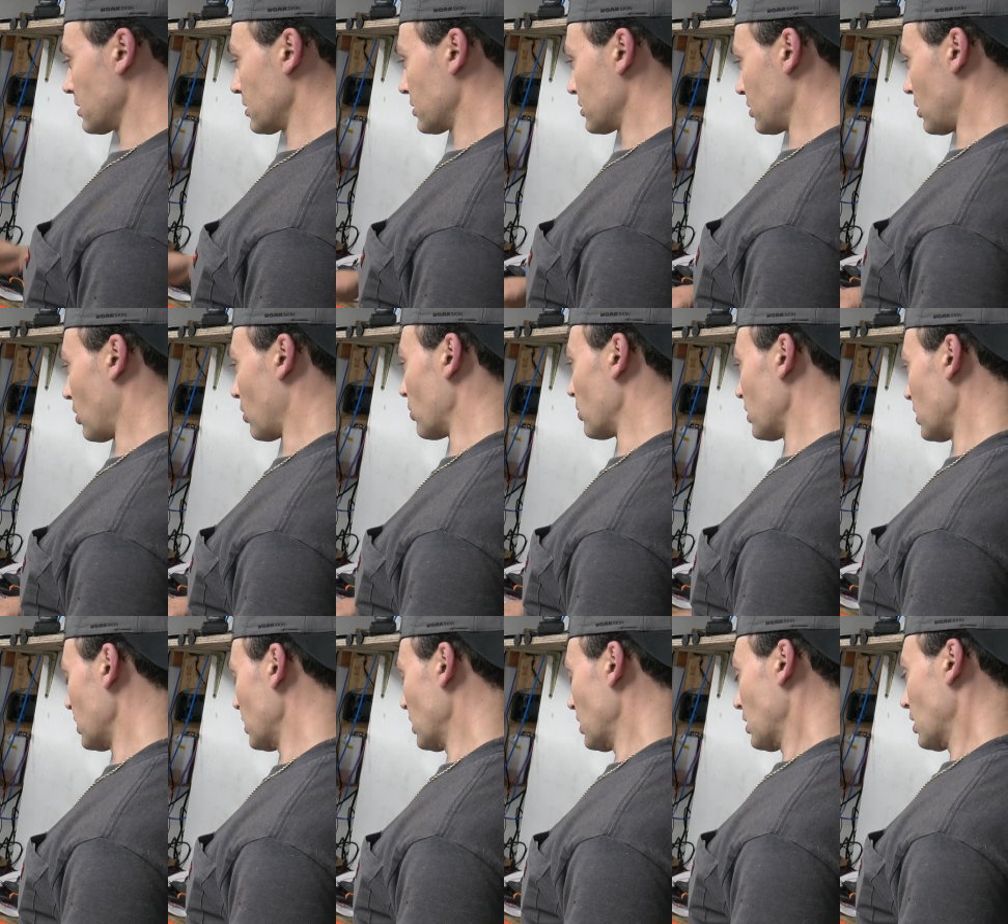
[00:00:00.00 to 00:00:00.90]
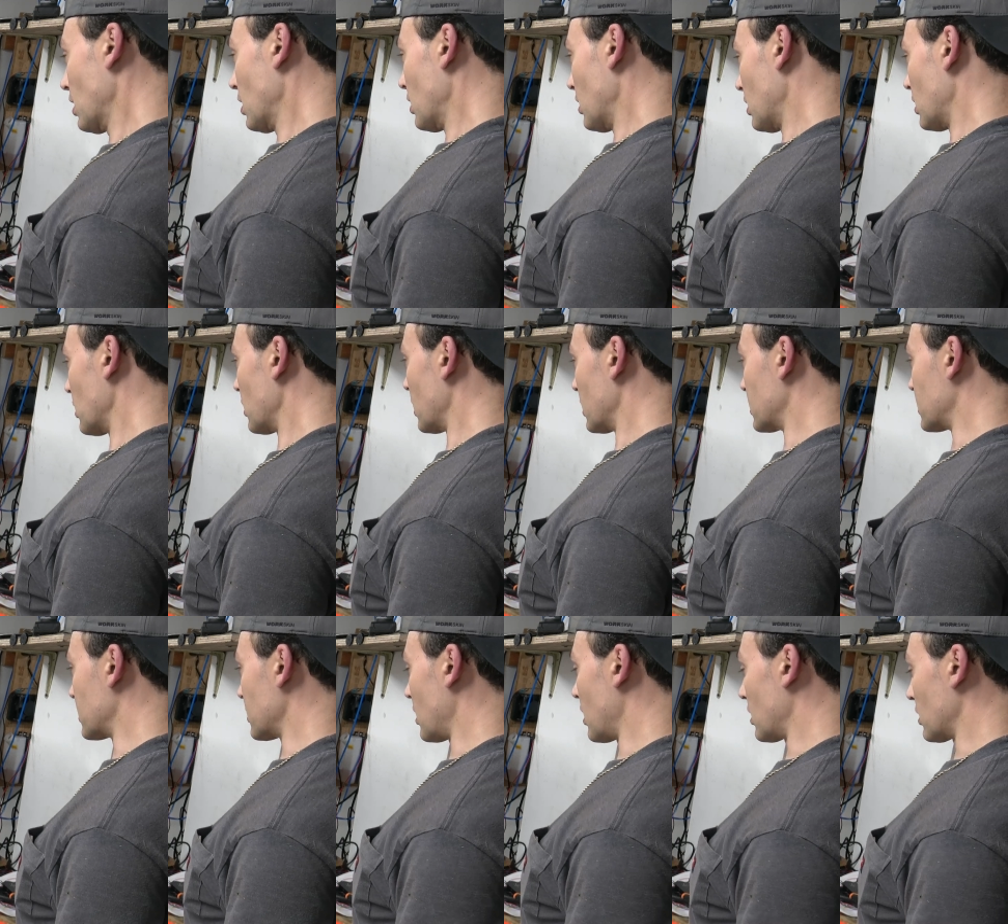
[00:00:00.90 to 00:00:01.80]
So
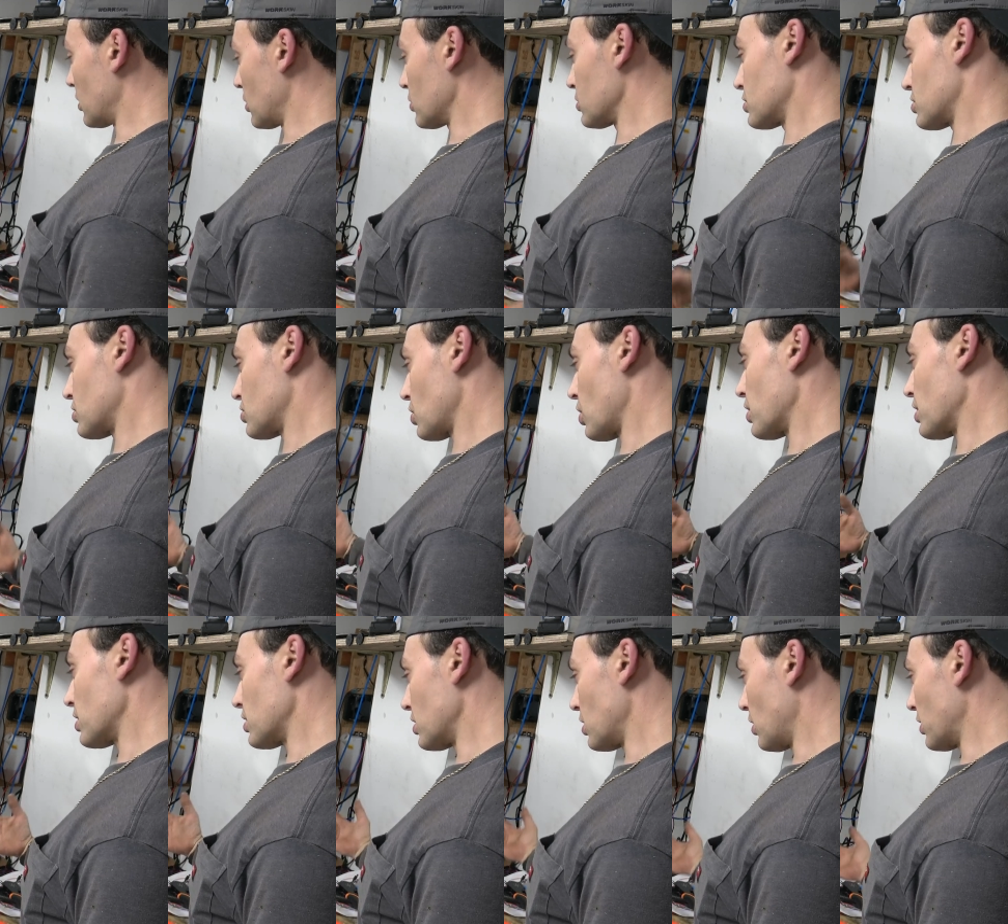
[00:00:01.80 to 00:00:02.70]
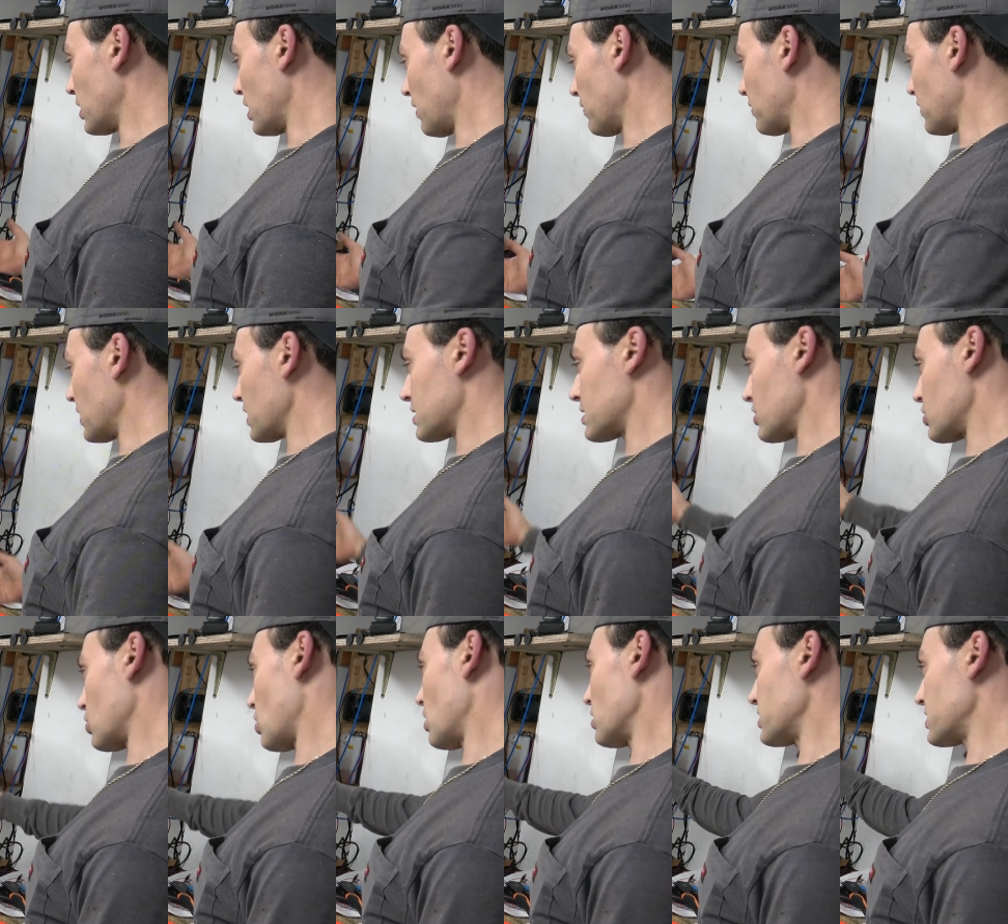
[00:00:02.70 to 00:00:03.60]
it goes to show you, you know, this
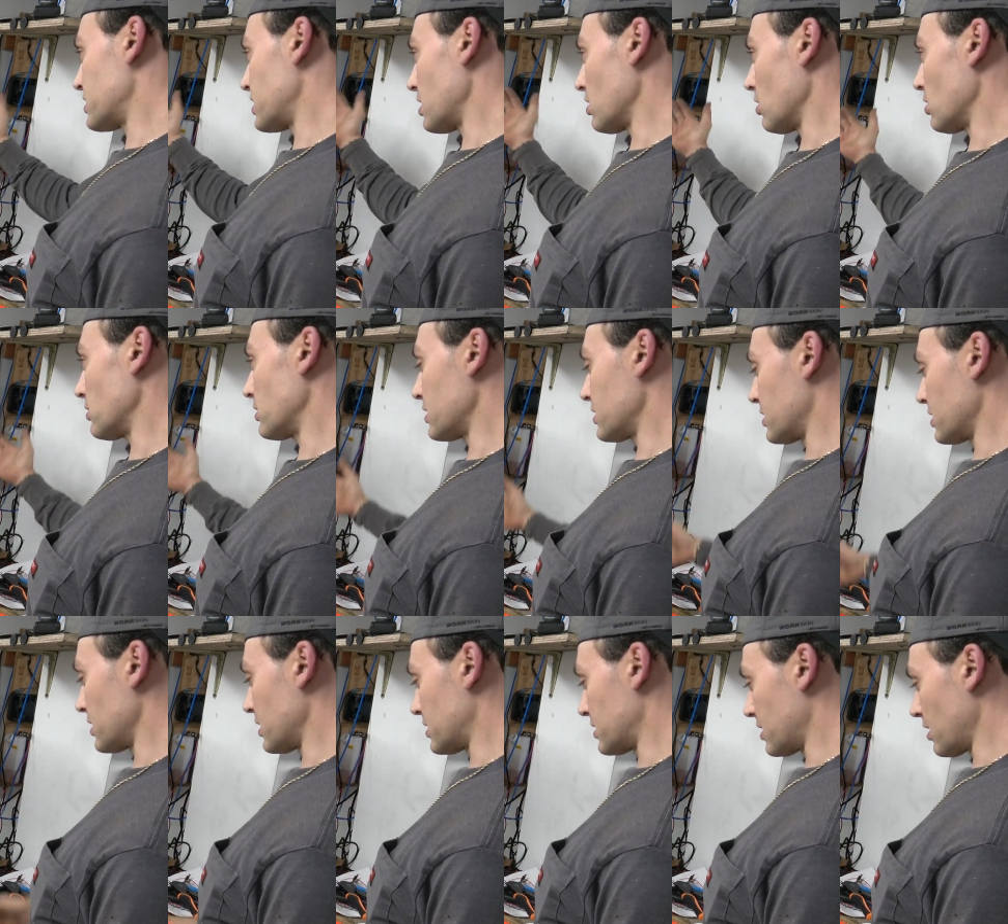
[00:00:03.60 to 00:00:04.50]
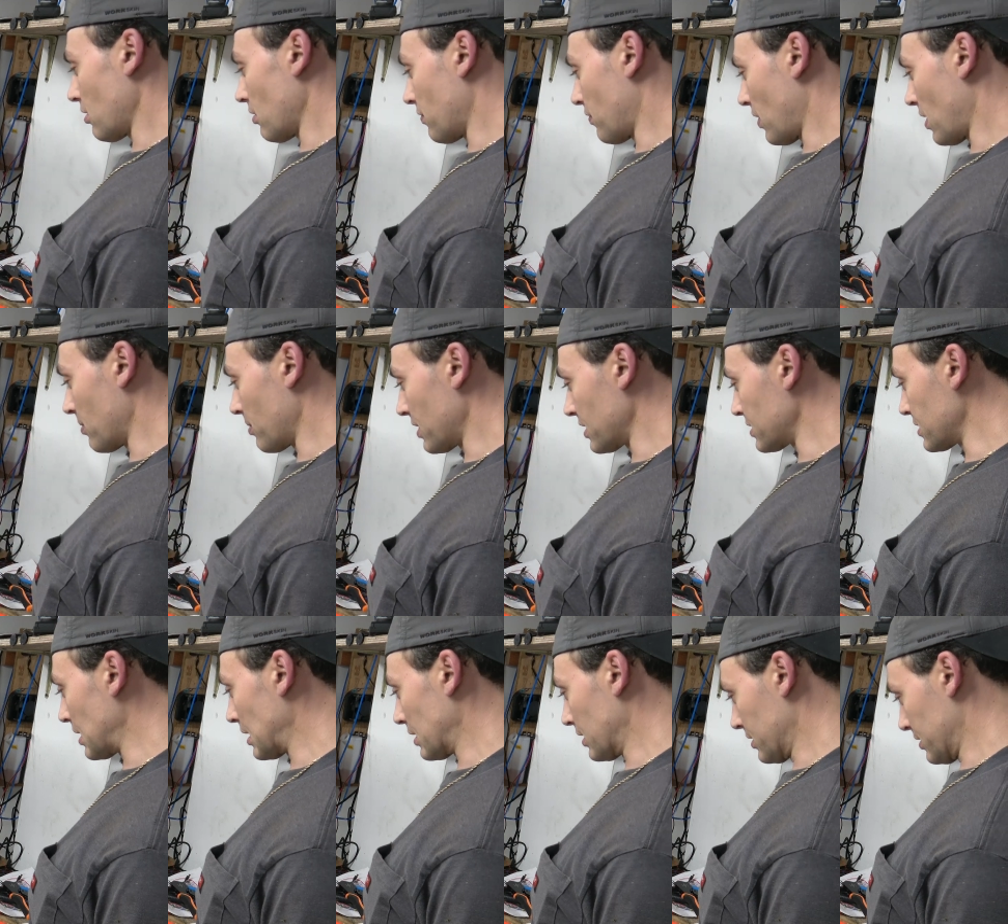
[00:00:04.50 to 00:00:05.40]
is all steel. This is a steel frame. This
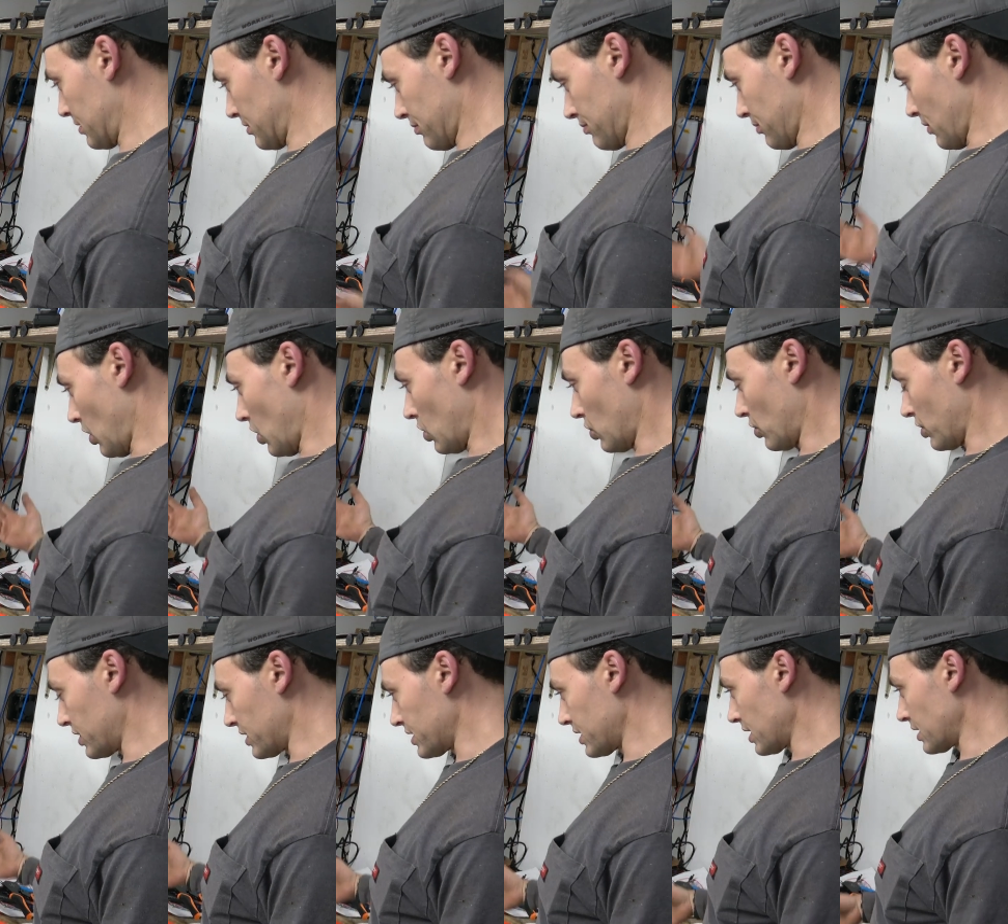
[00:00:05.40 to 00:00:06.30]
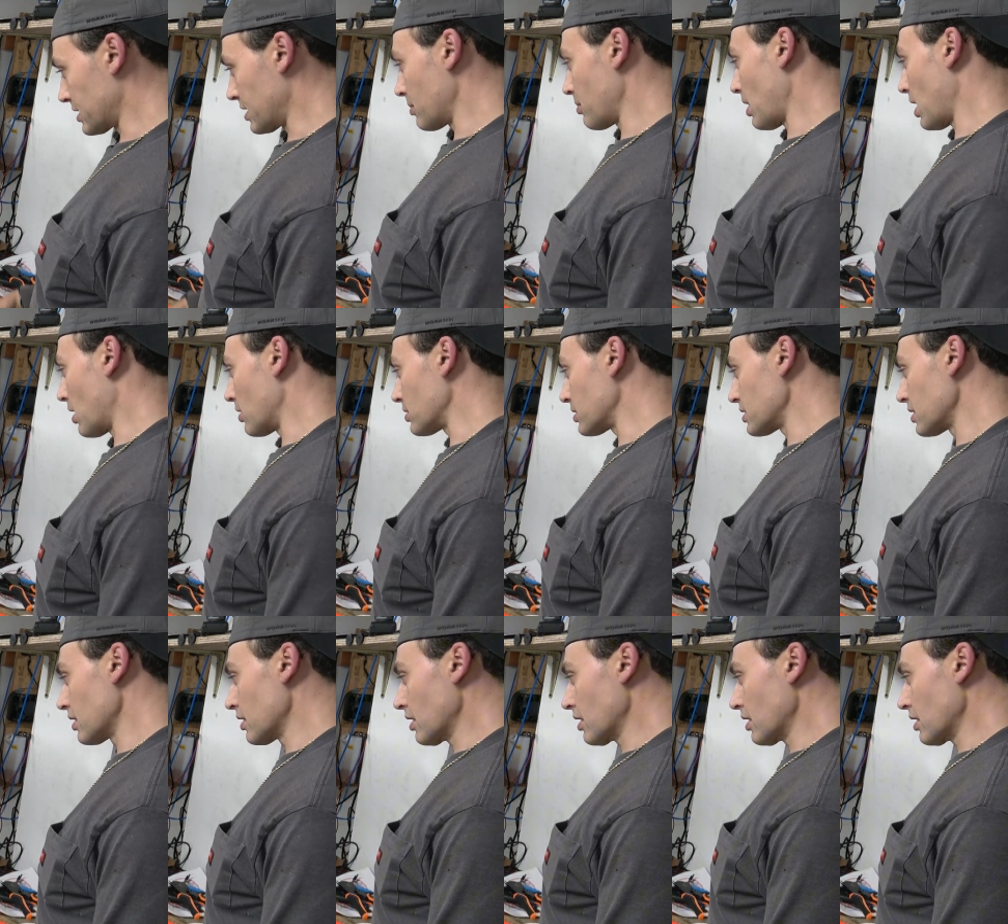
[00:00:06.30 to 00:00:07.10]
thing is 160 pounds.